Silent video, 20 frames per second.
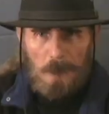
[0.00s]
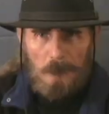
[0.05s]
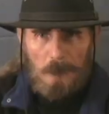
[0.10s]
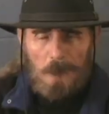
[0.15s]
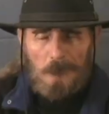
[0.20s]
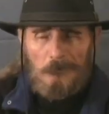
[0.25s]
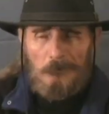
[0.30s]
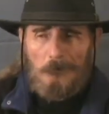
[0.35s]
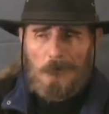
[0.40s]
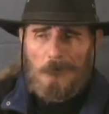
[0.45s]

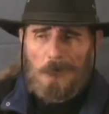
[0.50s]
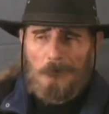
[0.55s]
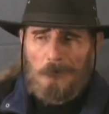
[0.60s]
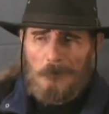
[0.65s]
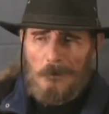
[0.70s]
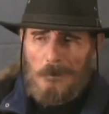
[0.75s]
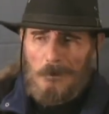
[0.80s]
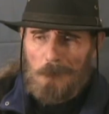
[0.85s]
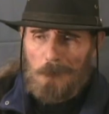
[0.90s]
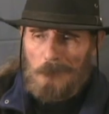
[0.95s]
You see how
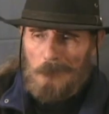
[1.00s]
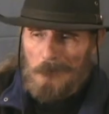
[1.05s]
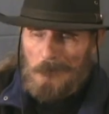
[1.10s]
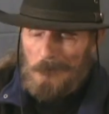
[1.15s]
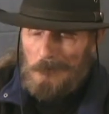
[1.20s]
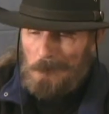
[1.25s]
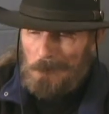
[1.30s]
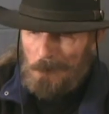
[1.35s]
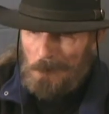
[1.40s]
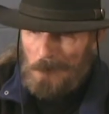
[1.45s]
it
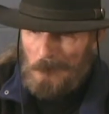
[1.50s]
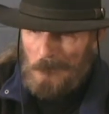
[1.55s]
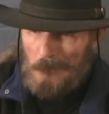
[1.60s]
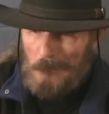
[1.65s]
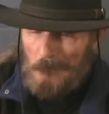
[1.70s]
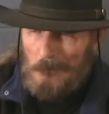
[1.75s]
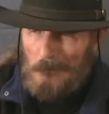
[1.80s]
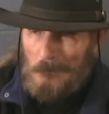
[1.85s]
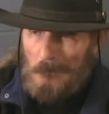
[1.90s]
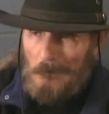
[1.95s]
happened?
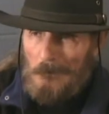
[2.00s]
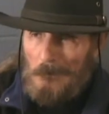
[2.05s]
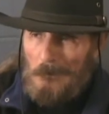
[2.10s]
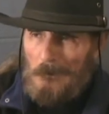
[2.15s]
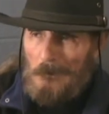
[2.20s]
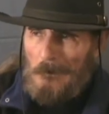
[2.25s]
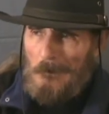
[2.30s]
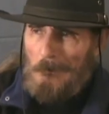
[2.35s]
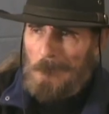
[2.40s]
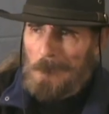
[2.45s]

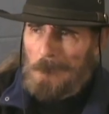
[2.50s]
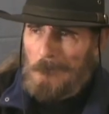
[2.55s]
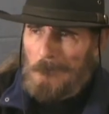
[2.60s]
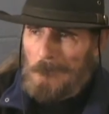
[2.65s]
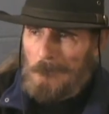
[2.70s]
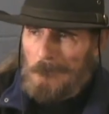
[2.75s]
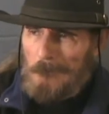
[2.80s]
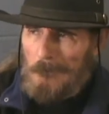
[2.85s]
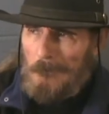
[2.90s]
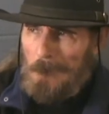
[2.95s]
I was
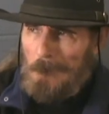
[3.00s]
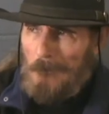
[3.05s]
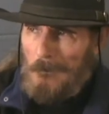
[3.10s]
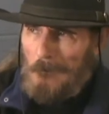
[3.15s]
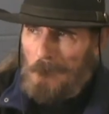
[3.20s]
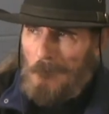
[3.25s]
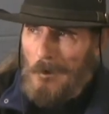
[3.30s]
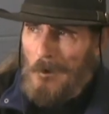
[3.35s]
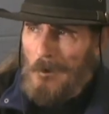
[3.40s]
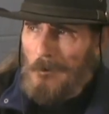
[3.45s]
conceived
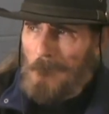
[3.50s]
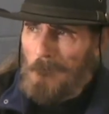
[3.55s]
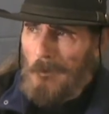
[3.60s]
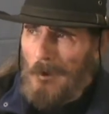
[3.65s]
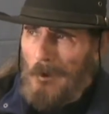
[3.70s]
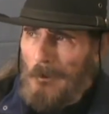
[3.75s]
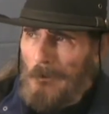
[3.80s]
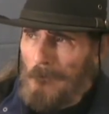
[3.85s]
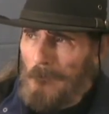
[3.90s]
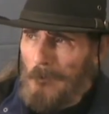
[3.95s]
on Ma and
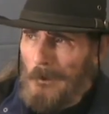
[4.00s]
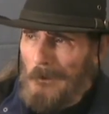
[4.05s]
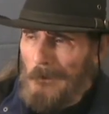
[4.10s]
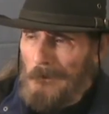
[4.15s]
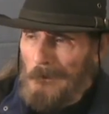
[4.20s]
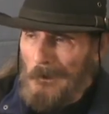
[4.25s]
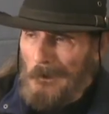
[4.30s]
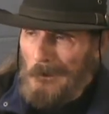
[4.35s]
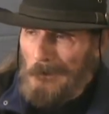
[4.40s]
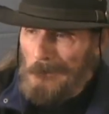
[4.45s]
Pa's
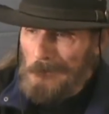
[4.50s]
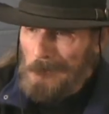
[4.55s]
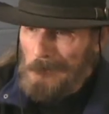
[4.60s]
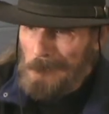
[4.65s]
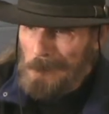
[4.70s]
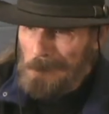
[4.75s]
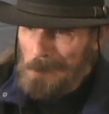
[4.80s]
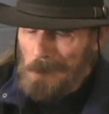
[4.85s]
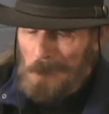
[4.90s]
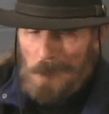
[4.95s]
wedding night.
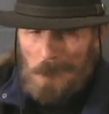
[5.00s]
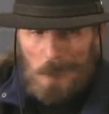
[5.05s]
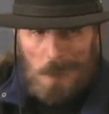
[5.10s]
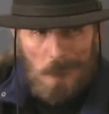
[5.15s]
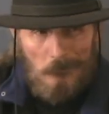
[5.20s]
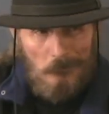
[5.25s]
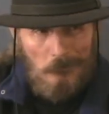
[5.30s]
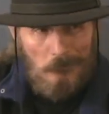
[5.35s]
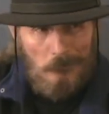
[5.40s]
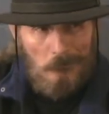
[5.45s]

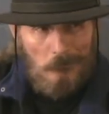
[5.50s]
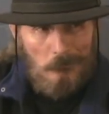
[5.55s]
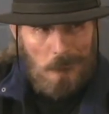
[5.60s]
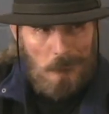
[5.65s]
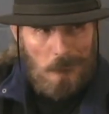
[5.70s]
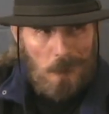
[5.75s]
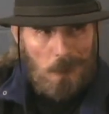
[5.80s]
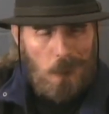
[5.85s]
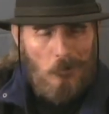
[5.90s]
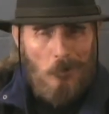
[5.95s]

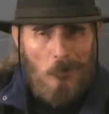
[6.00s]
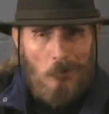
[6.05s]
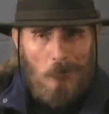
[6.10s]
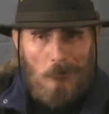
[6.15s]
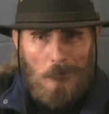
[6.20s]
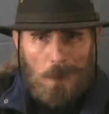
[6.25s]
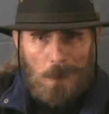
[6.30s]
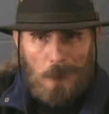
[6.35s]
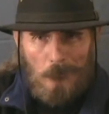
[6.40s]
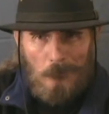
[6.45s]
And Pa
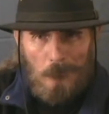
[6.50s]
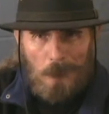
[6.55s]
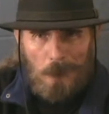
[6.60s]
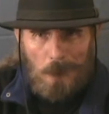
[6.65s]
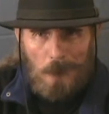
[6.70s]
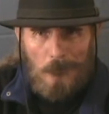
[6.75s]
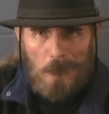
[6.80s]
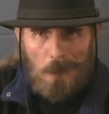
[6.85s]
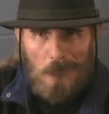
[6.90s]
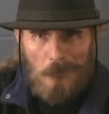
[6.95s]
left on a
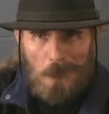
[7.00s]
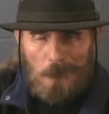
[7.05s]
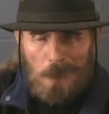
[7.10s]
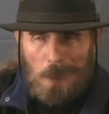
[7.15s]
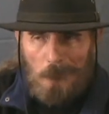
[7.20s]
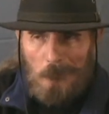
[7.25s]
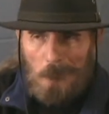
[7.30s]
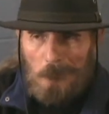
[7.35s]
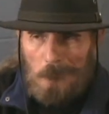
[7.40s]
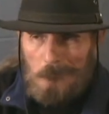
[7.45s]
3-month
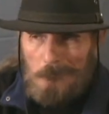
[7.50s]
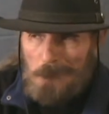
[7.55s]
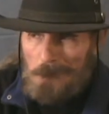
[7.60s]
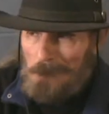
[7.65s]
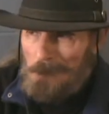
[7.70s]
drunk.